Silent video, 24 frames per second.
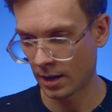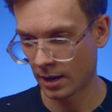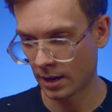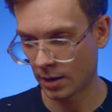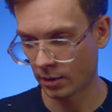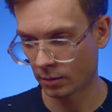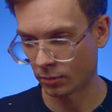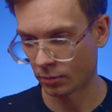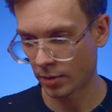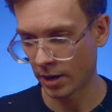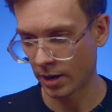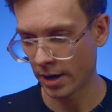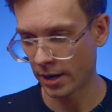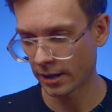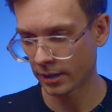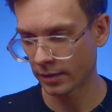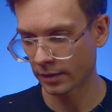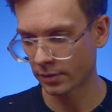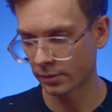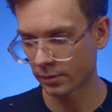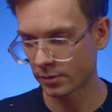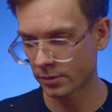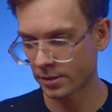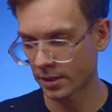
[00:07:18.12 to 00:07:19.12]
Alright,
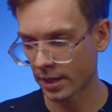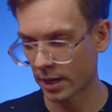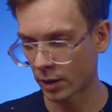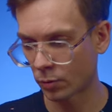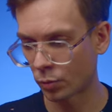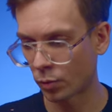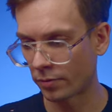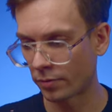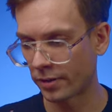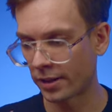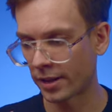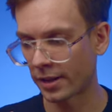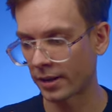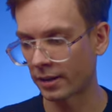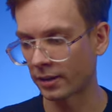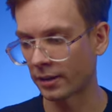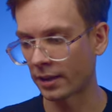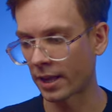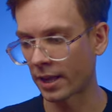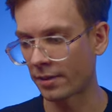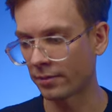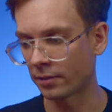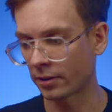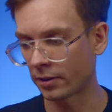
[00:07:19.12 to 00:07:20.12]
looks like we've hit a
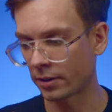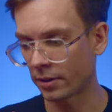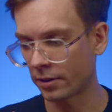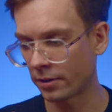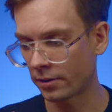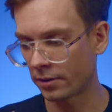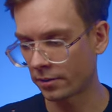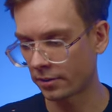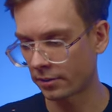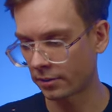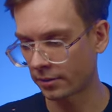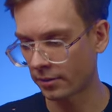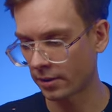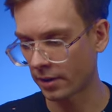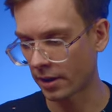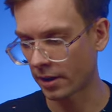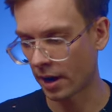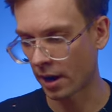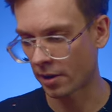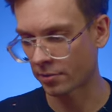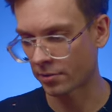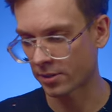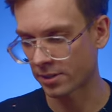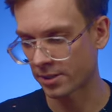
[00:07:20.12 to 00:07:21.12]
level here.
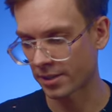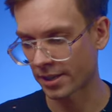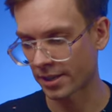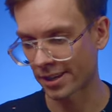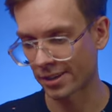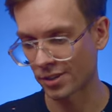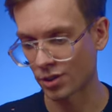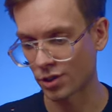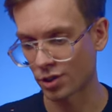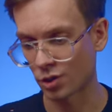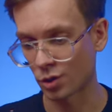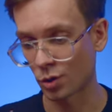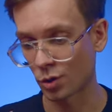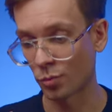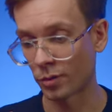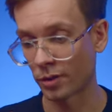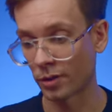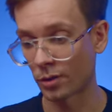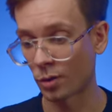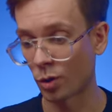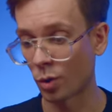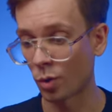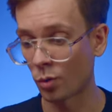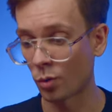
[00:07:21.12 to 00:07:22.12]
RSI is
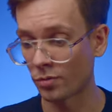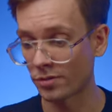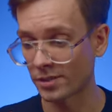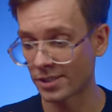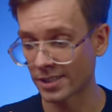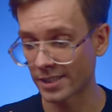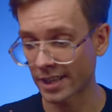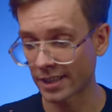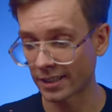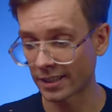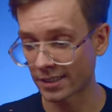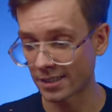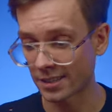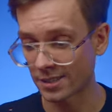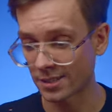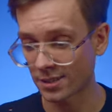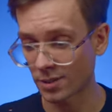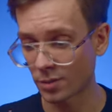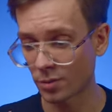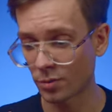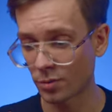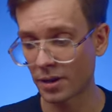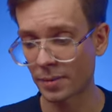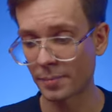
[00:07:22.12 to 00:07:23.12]
showing overselling,
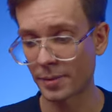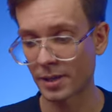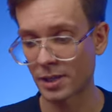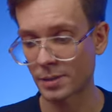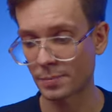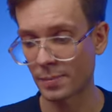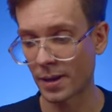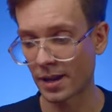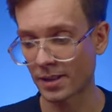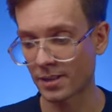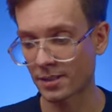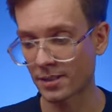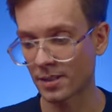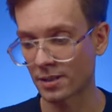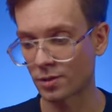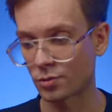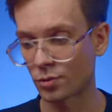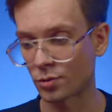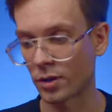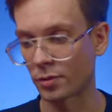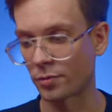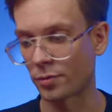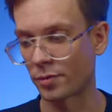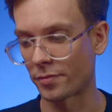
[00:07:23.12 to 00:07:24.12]
so I'm expecting a
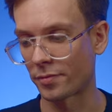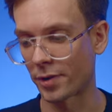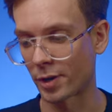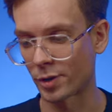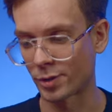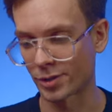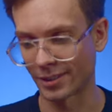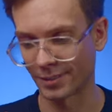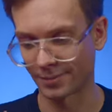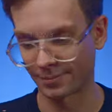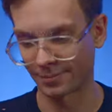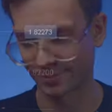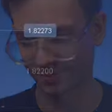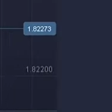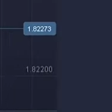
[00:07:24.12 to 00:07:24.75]
trend reversal.